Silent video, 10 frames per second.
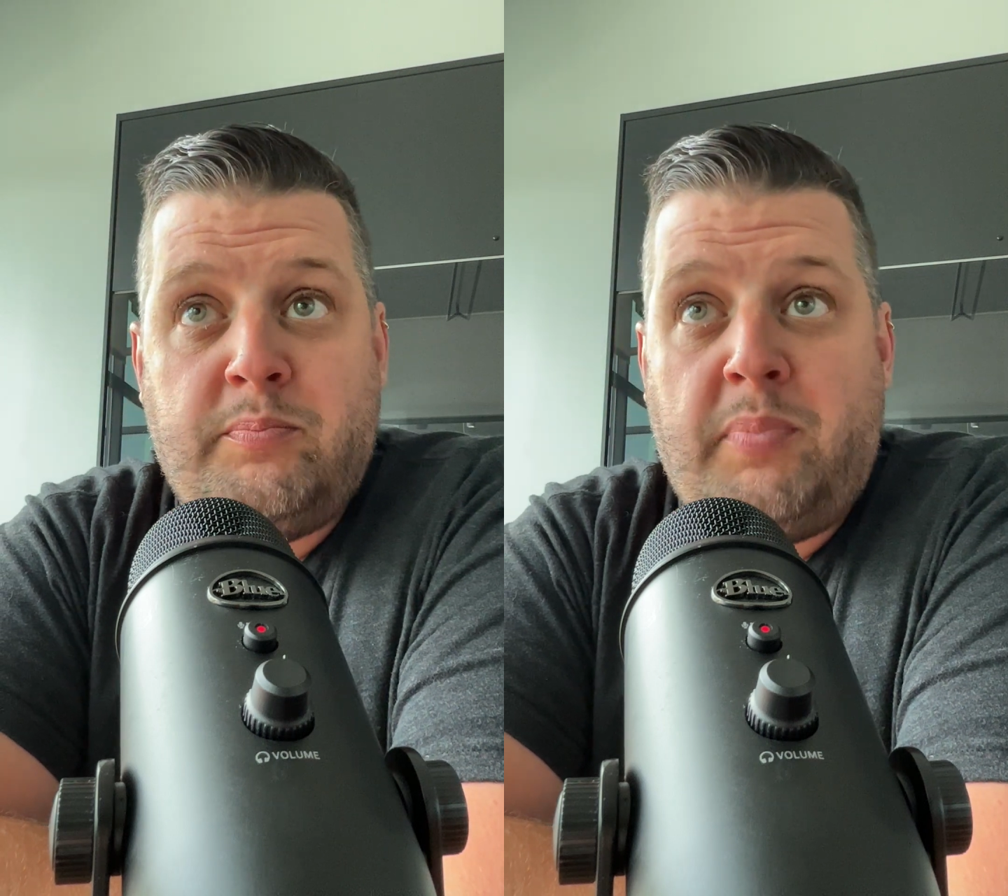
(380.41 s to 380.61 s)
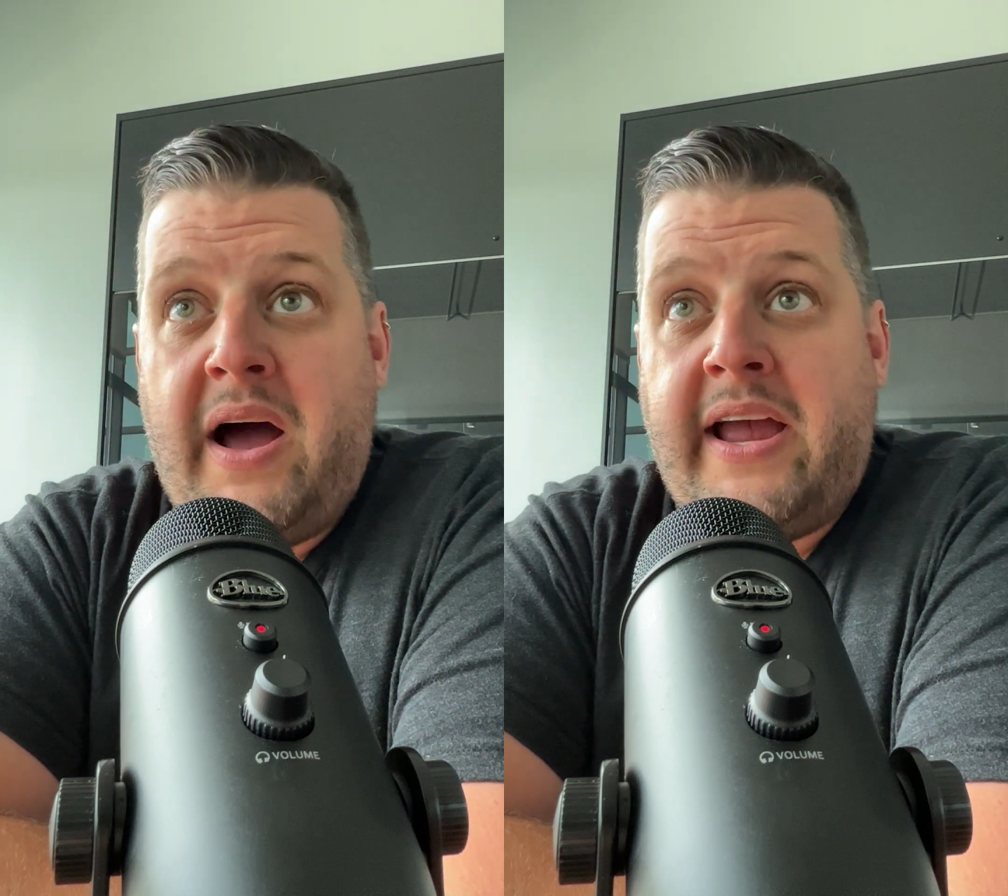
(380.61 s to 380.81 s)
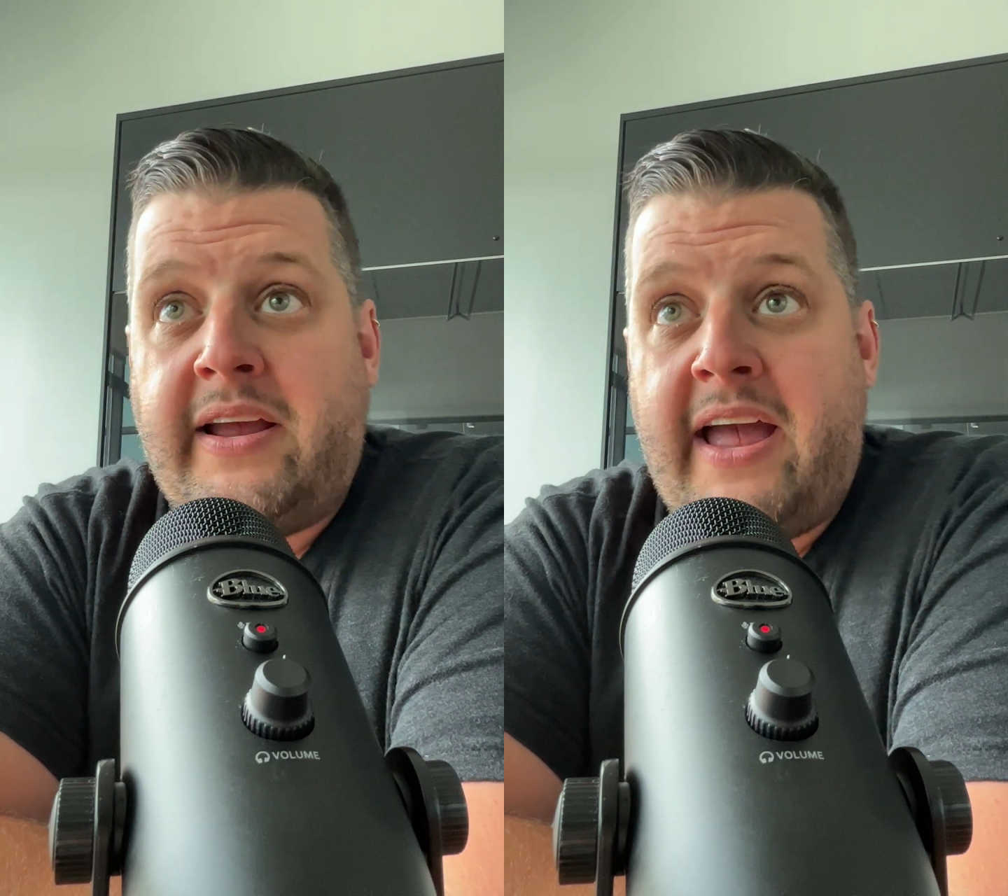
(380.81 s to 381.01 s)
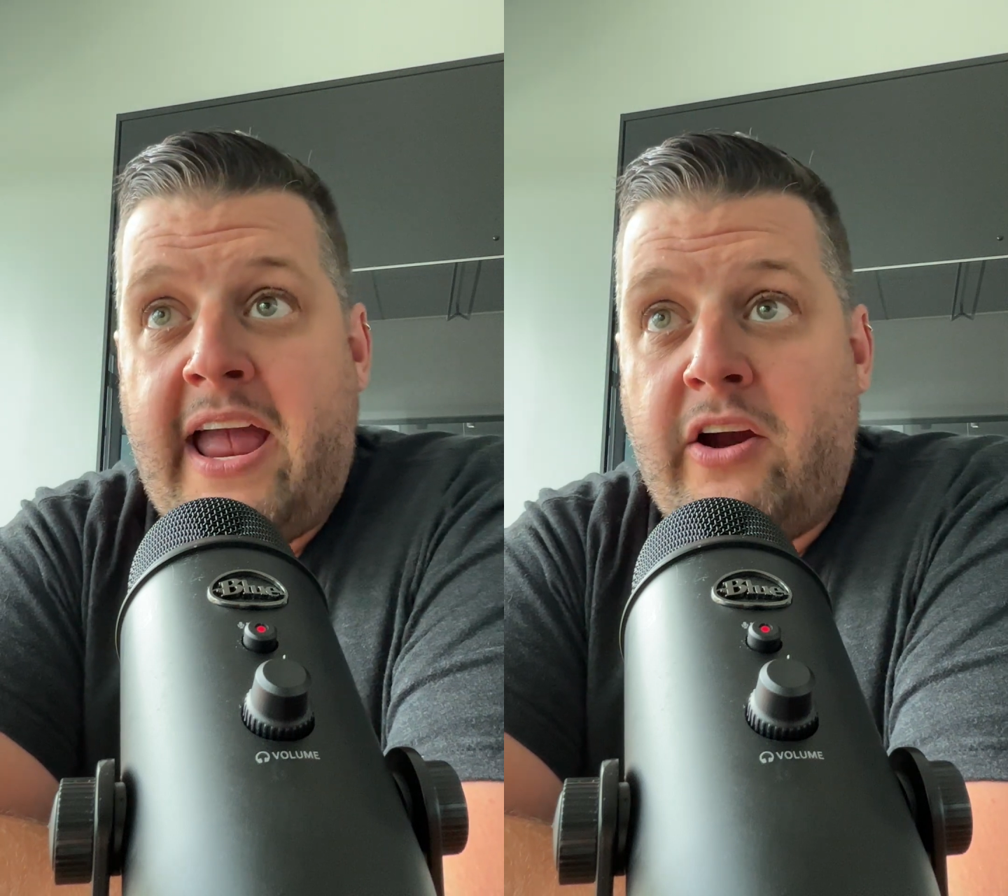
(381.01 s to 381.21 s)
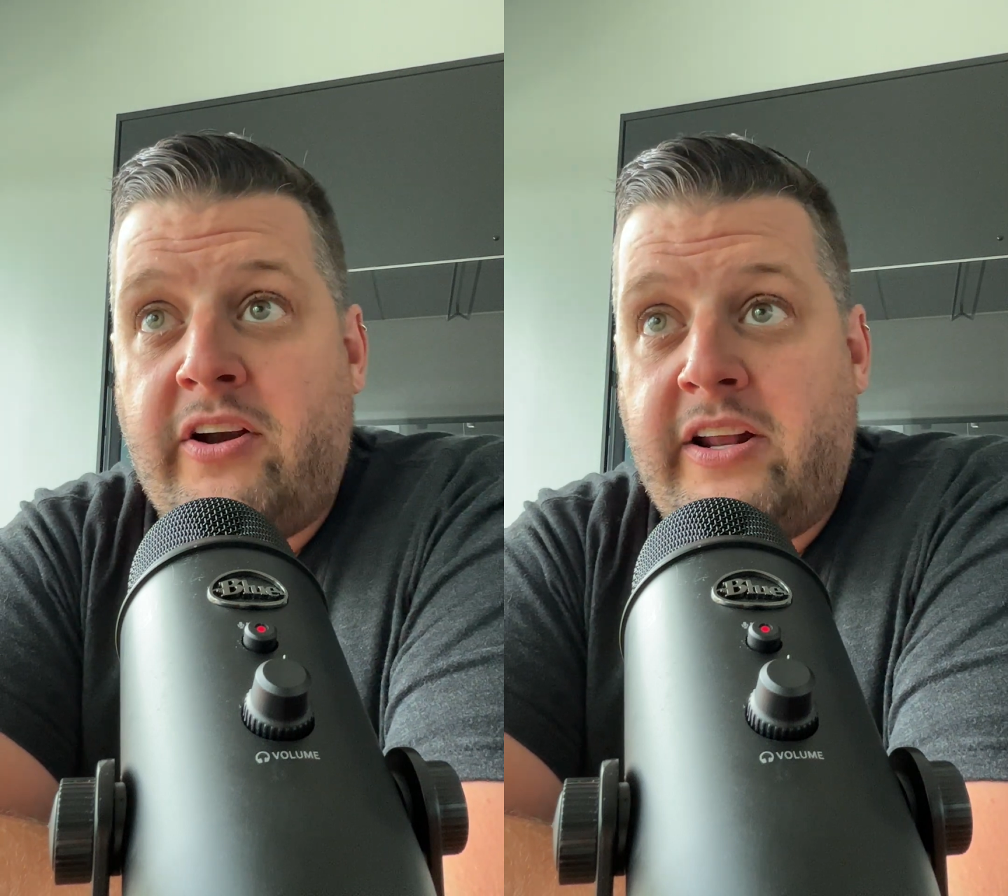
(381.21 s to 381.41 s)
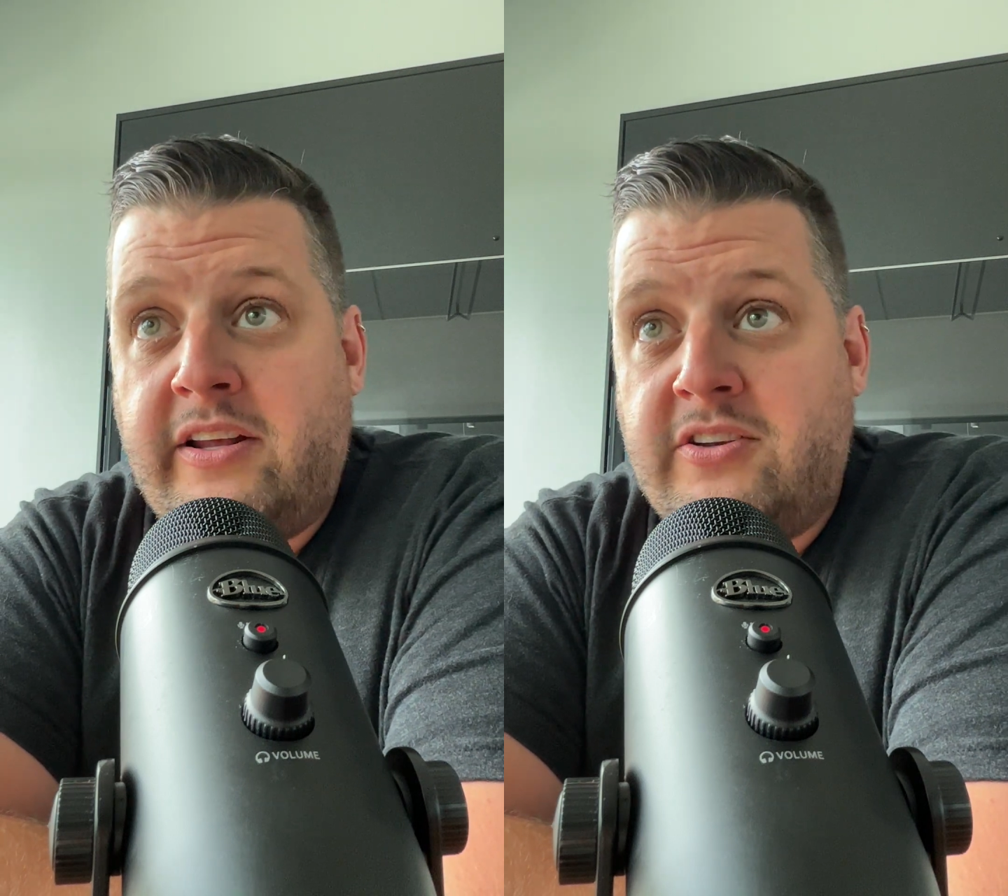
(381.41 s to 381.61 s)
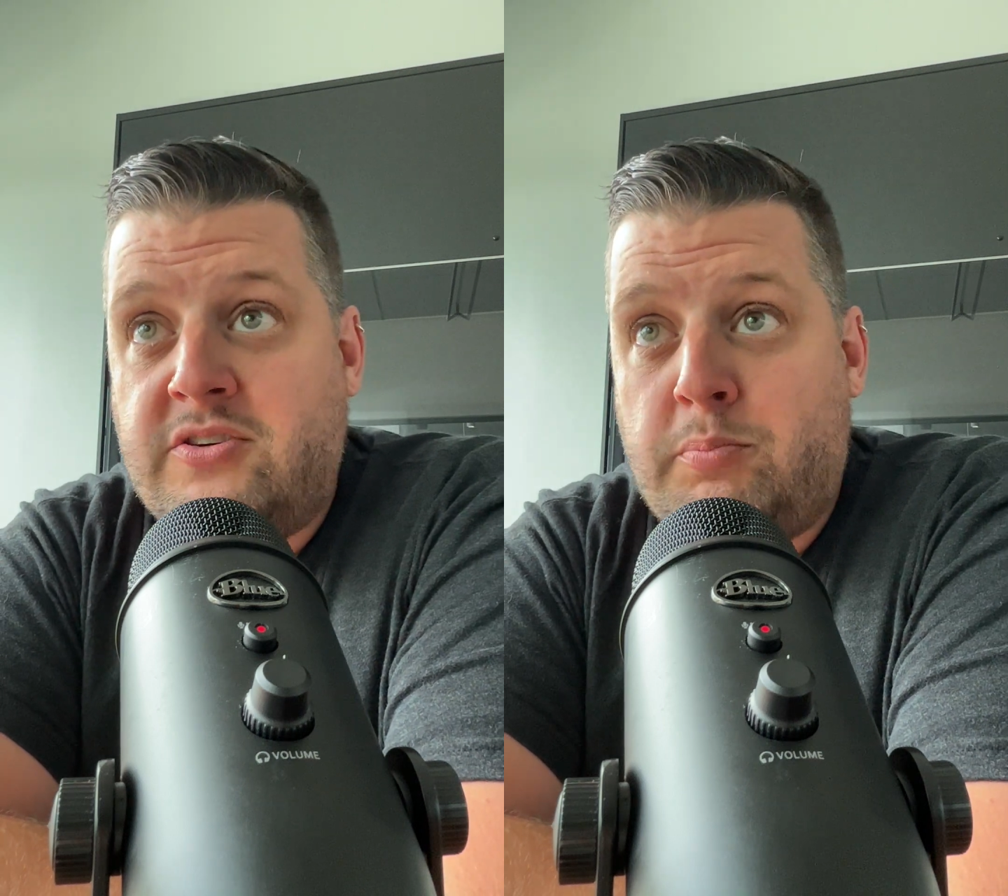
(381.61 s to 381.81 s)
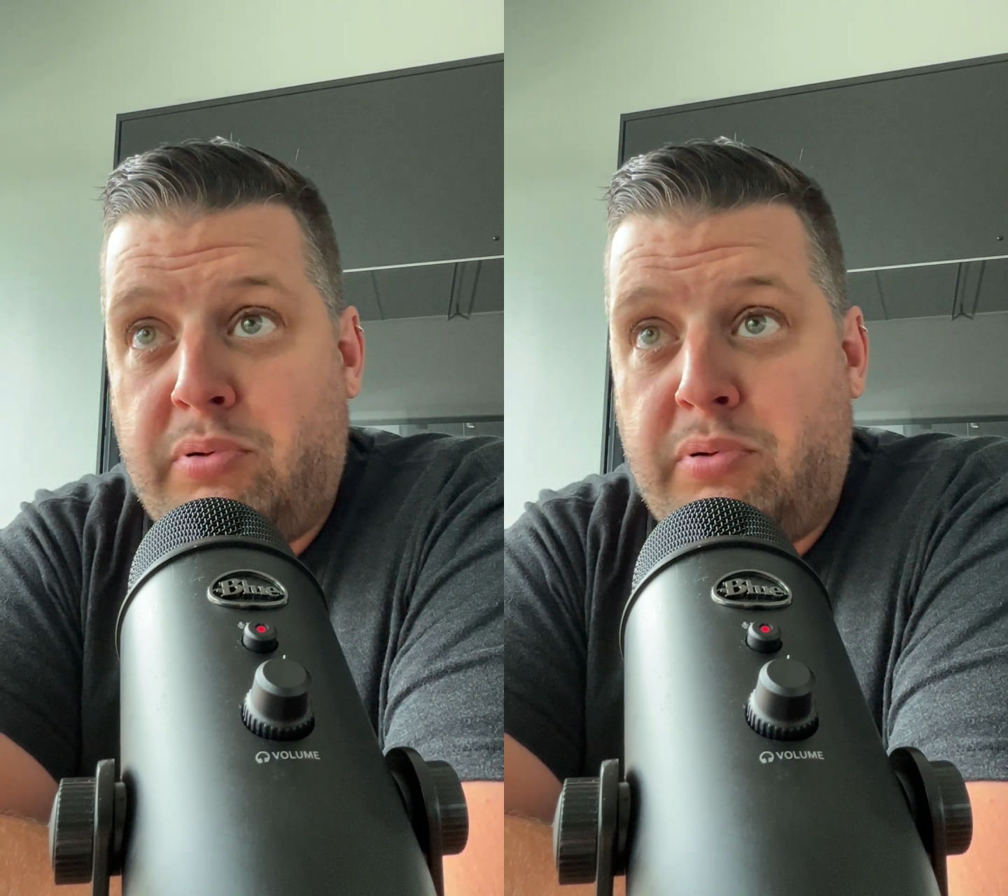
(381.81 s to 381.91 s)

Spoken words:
buying a Heritage